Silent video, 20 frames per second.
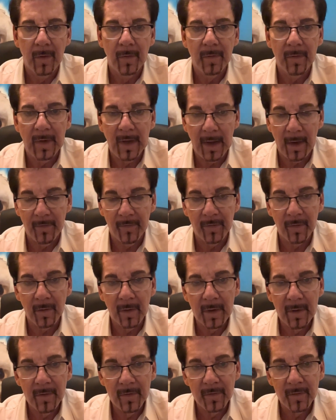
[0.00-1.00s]
The answer
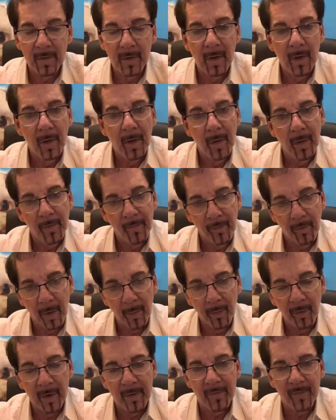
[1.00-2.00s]
is
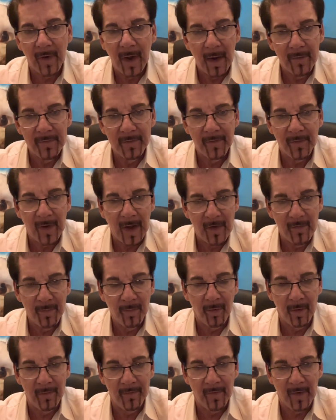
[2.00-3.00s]
4.5 to
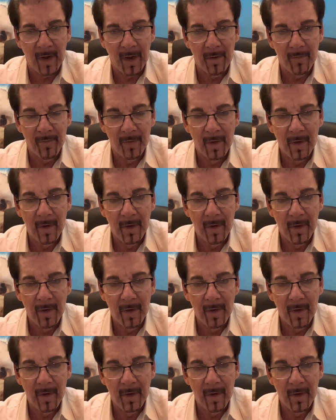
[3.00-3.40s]
5.5.